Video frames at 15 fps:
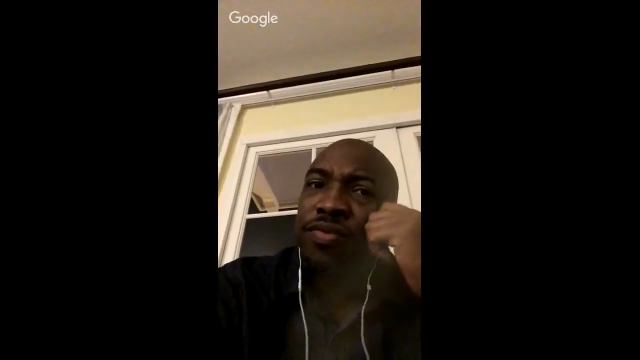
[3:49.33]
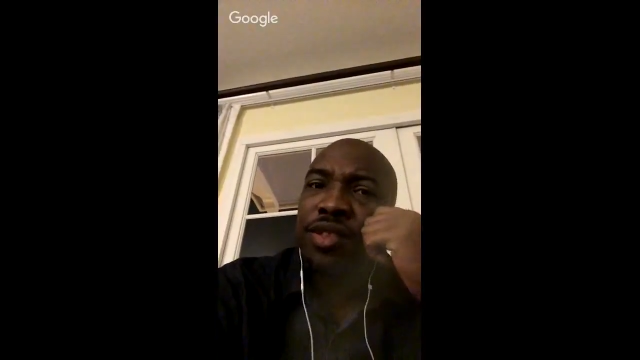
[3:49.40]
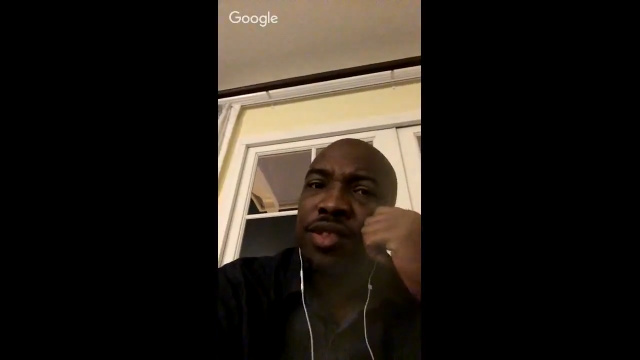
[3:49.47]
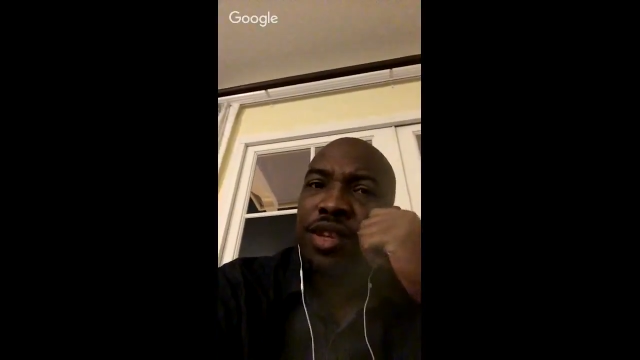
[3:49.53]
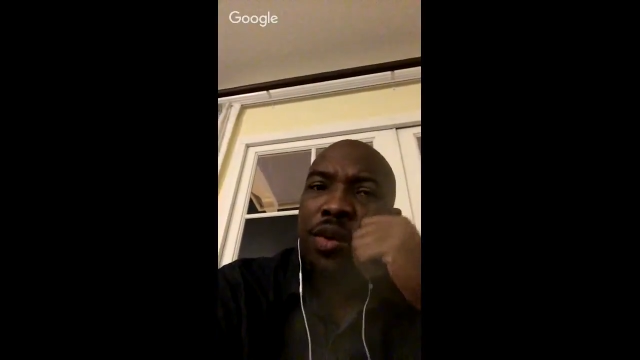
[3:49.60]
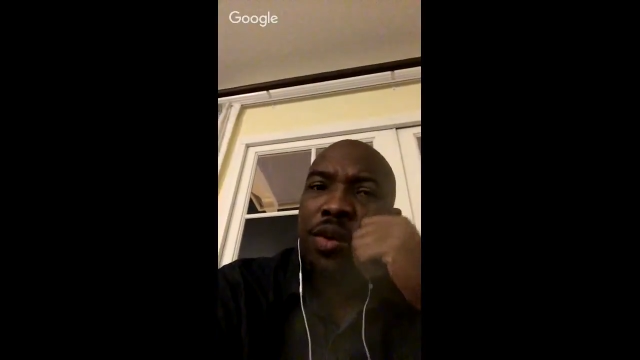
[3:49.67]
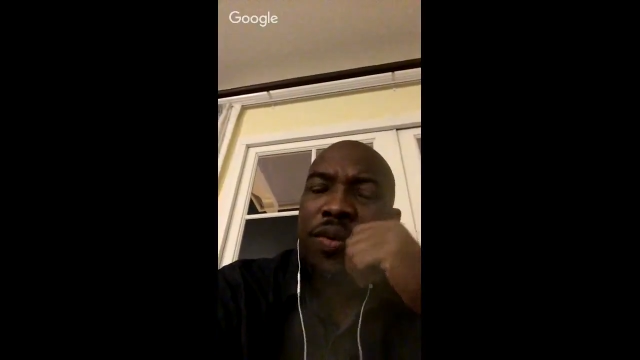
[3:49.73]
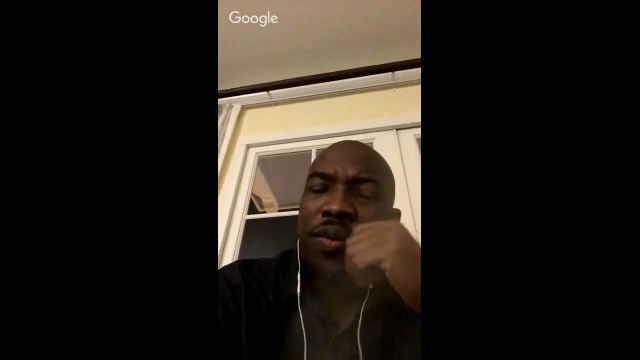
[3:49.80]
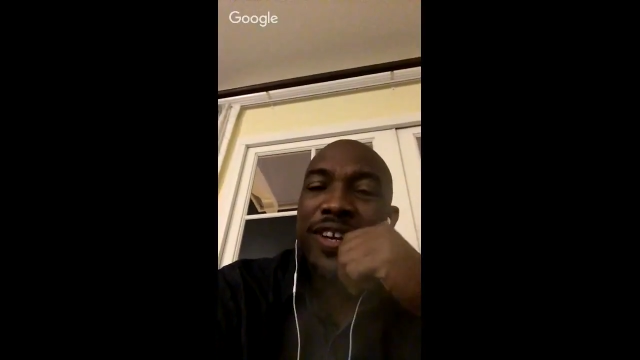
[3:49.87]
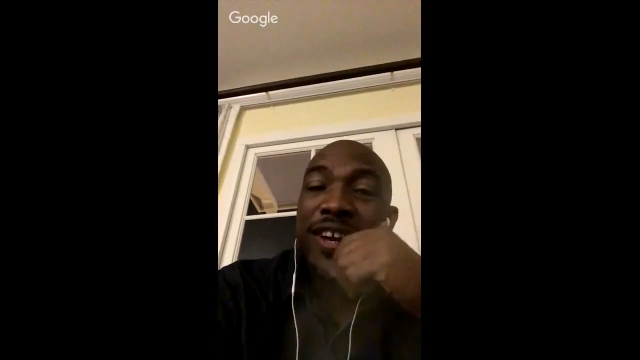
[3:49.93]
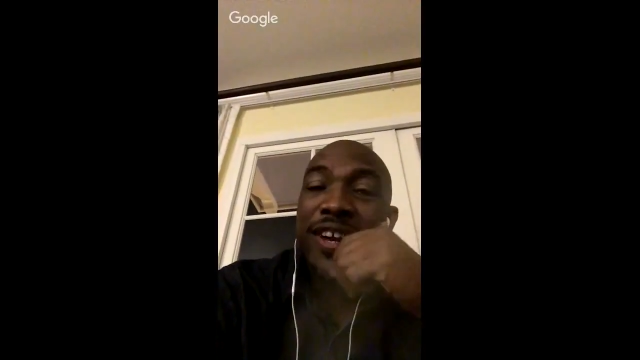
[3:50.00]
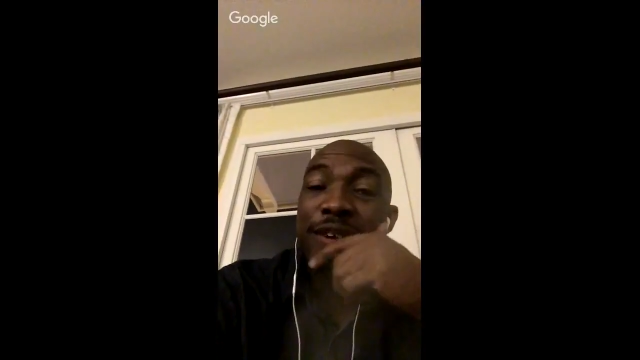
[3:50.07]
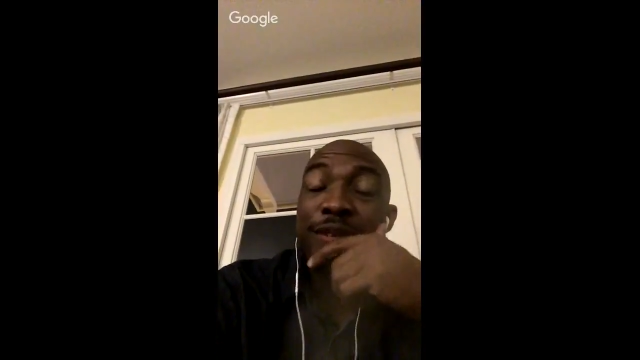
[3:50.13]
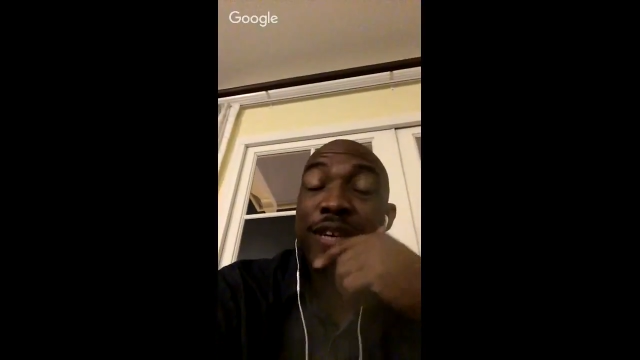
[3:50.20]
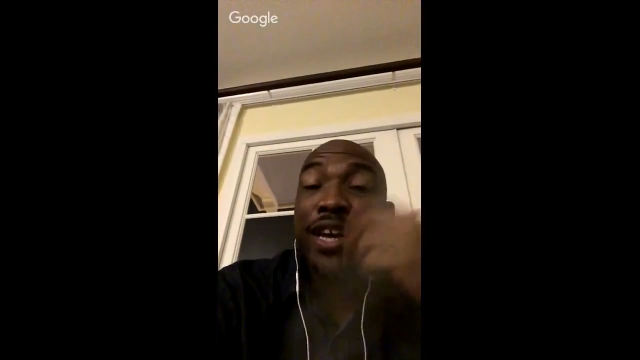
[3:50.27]

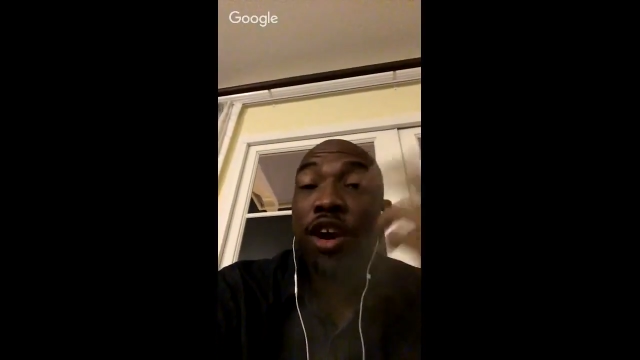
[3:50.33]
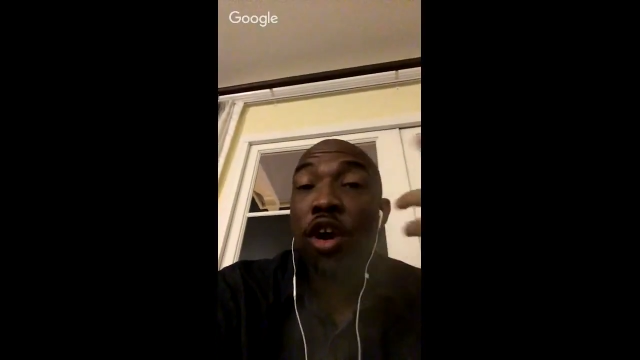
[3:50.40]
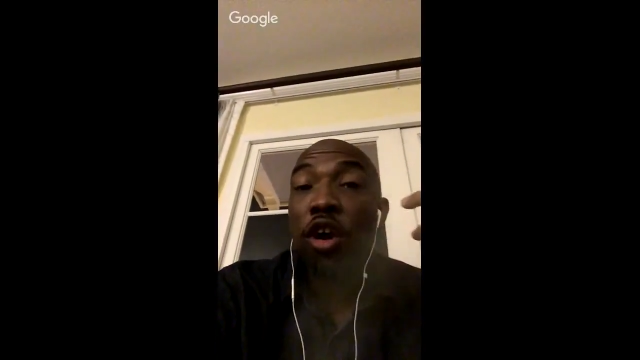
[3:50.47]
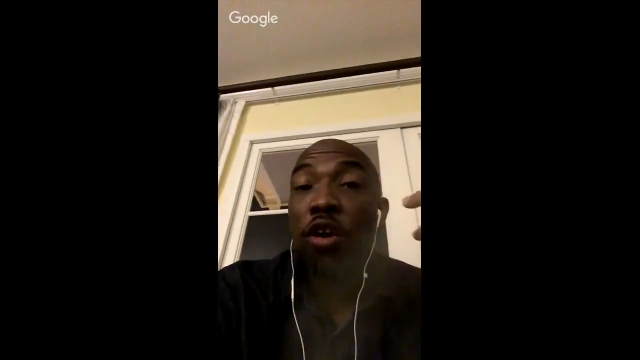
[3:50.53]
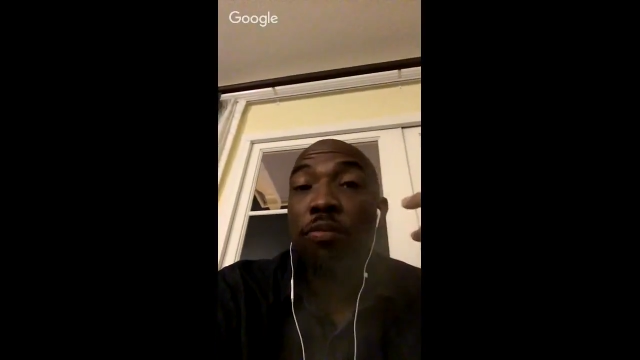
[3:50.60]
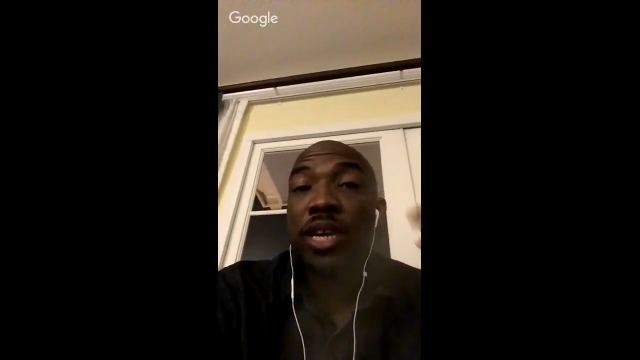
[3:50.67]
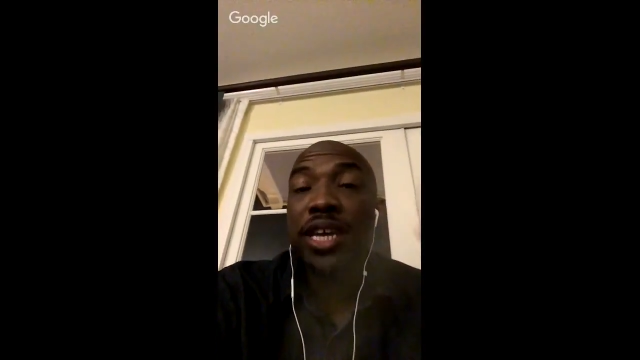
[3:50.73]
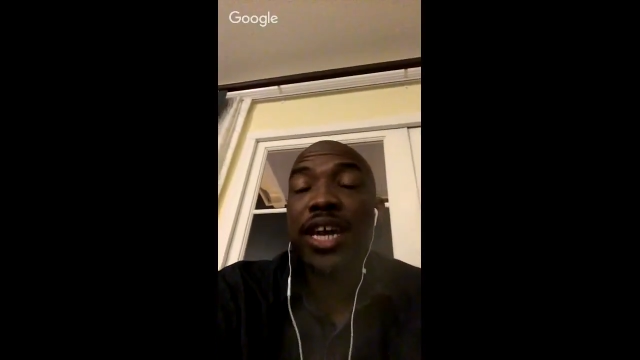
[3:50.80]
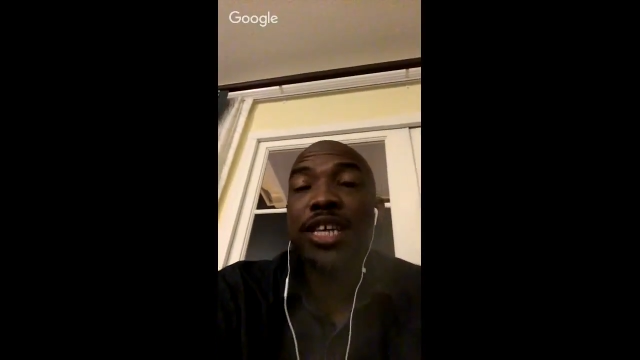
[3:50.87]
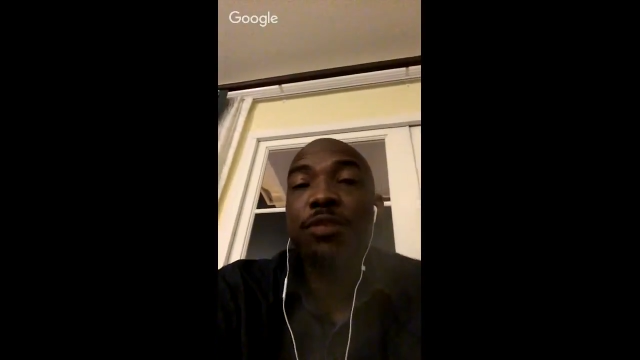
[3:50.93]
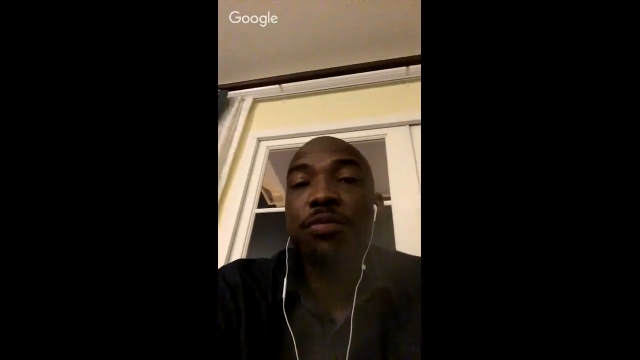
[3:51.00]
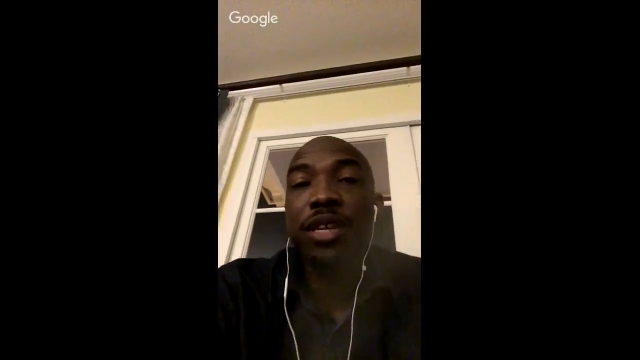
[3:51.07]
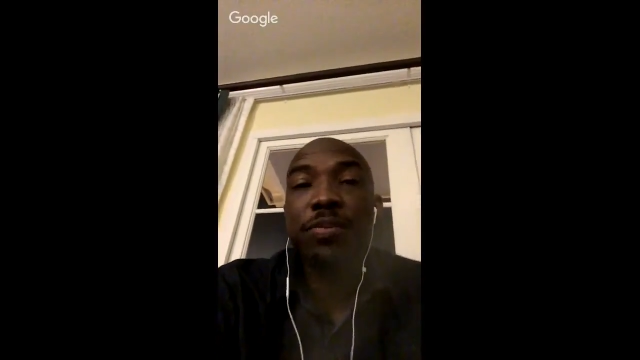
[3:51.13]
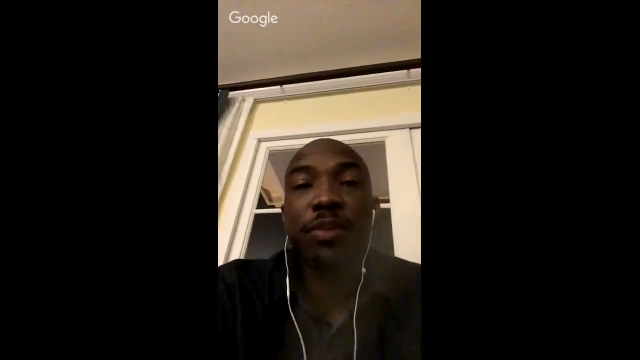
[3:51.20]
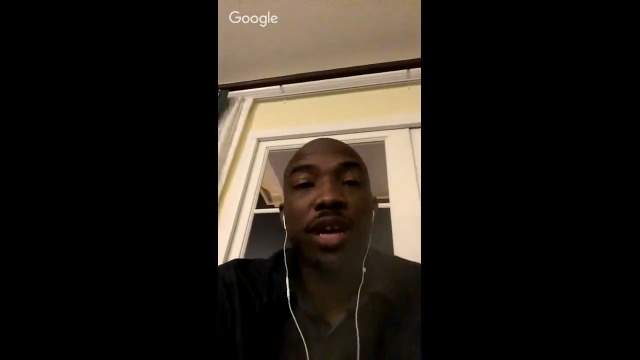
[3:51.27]
when they called me and asked
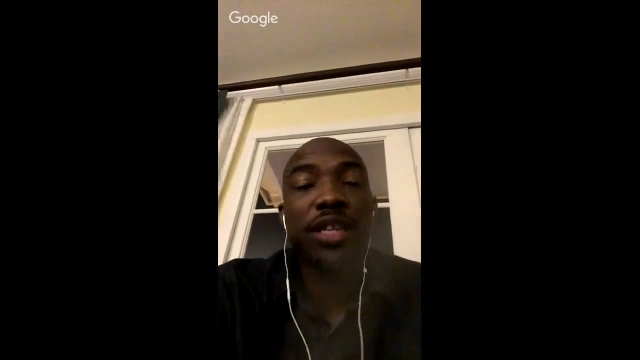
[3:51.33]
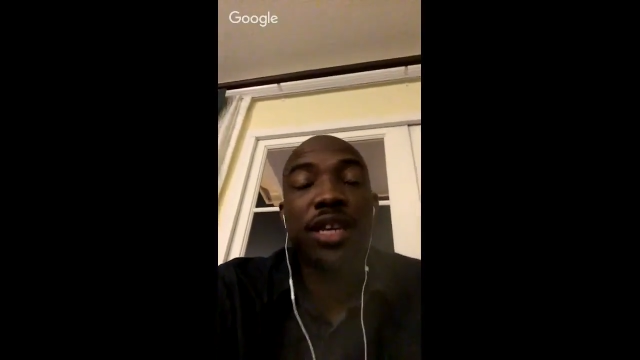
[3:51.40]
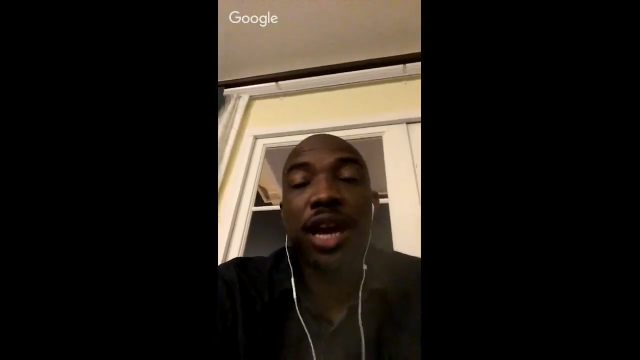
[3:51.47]
me about the